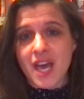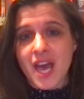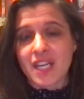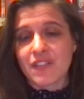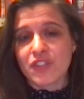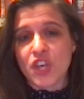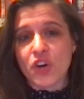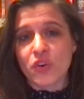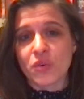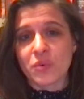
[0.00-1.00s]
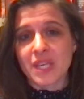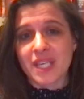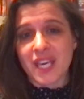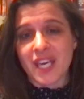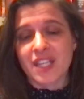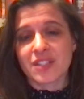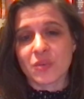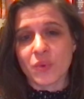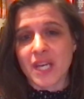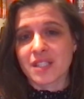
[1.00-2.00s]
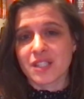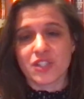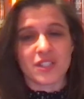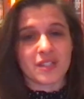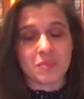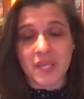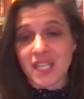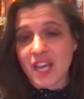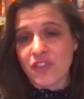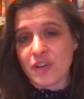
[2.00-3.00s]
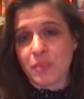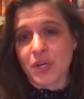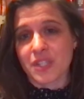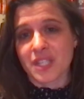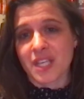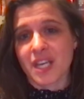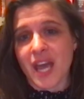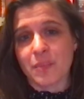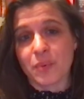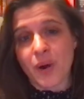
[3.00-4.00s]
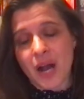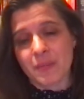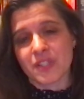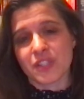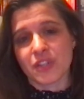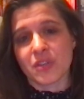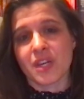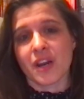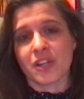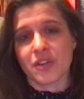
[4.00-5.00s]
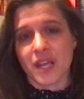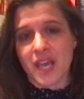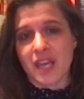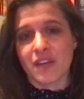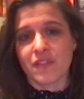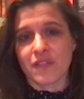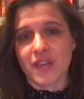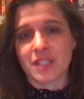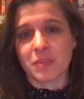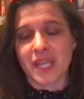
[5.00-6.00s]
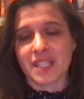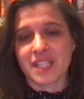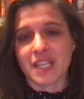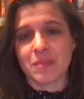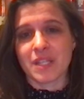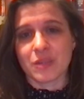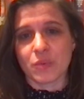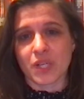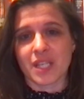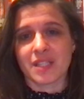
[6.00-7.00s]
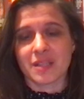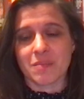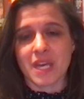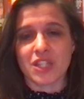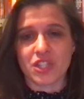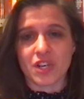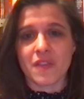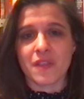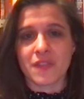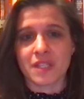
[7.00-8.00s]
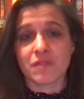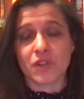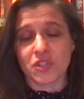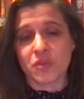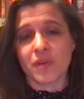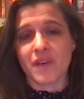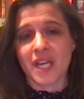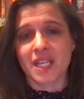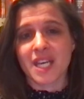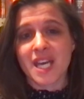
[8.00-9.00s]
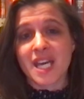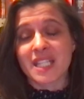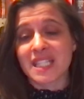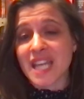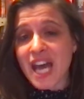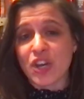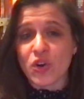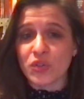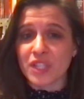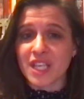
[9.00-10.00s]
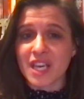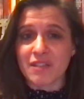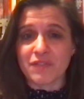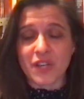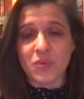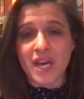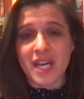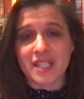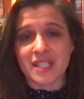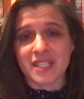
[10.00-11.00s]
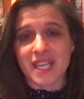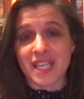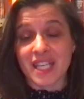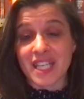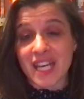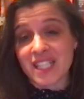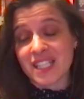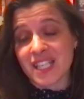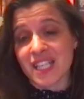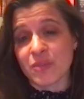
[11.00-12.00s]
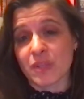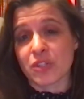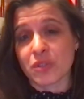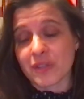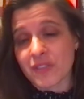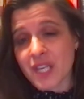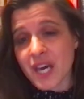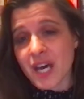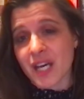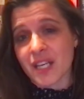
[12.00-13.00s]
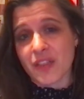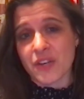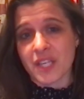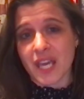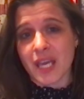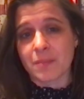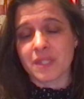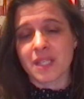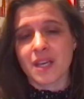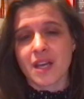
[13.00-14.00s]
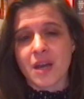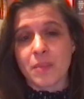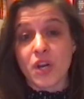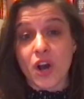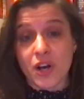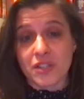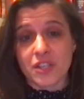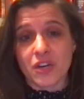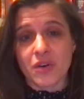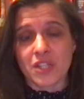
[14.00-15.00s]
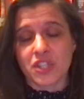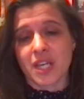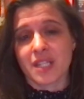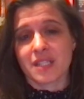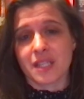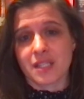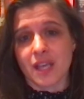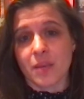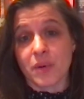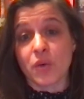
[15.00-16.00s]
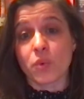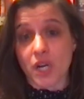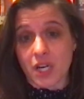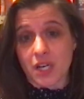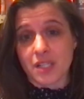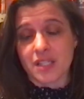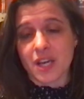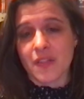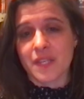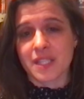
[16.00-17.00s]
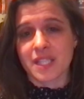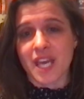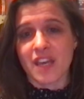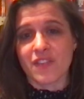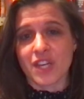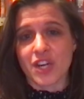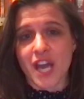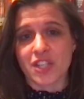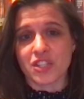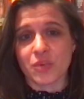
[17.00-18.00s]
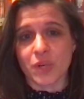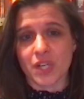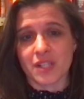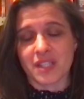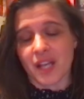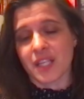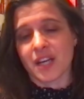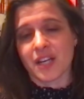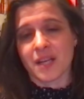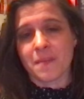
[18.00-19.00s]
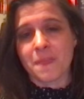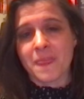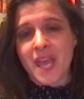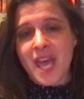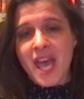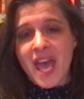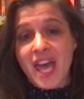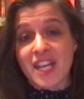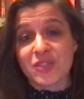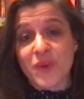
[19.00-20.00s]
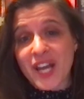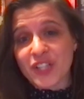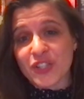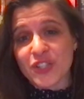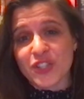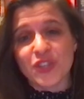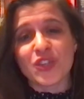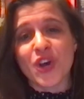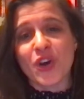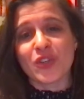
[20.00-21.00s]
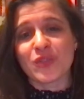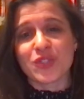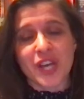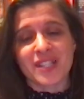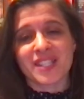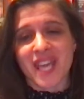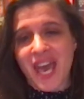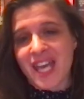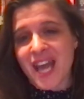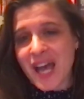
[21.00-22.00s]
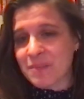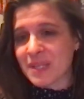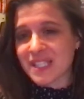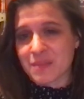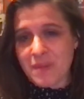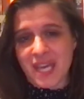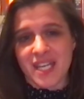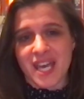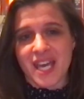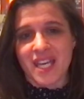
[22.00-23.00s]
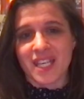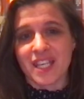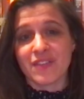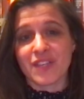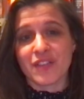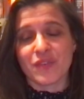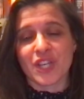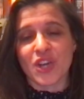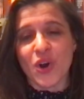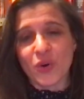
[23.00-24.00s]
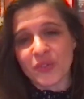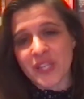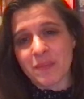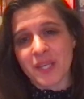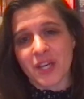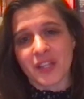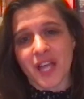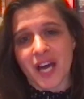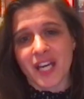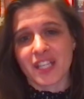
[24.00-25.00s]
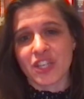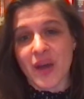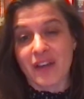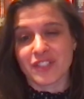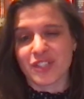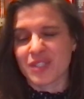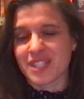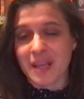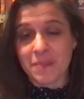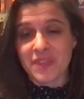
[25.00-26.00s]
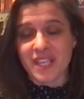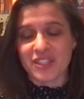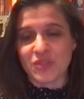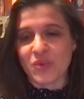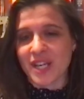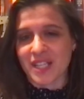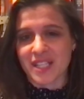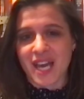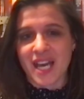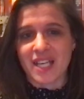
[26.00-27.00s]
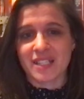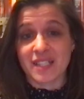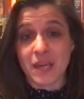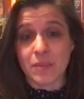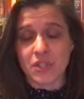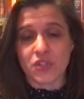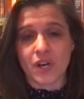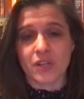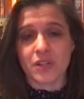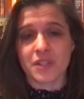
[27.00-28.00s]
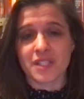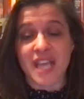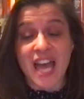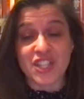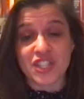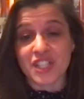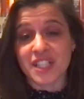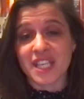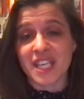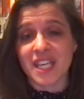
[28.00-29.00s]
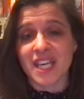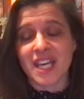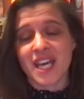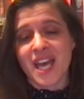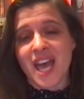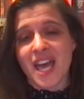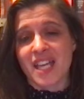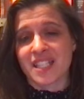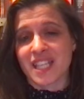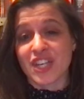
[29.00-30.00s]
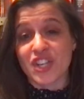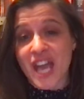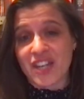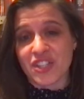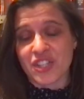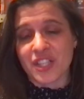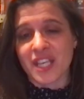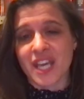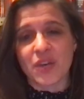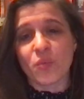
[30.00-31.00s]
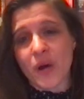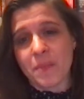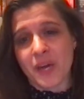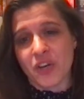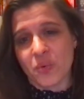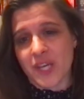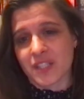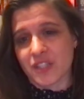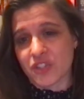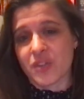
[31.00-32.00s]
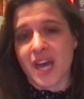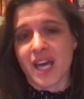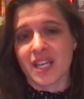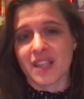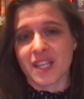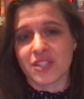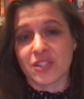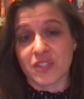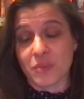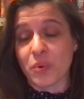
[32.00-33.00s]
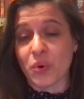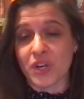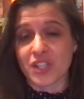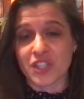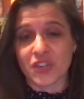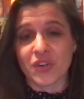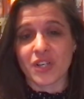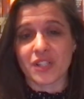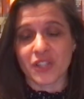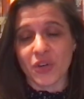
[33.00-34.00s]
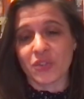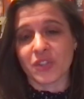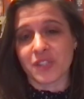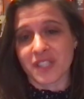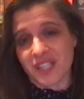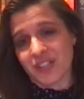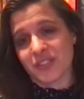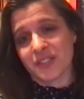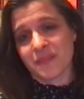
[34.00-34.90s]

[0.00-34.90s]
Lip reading: And even though we can't wait to just be together in person, I promise you that our creative event planning team is working to make sure that this virtual event is not only a fun way to stay connected with trivia and other games, but also a chance to celebrate workers on this day of International Worker Solidarity. And as radicals, you know you just cannot miss May Day. Even if we can only meet online, you have to do something to recognize labor struggles nationally and internationally, and what better way to do that than to support your local guild.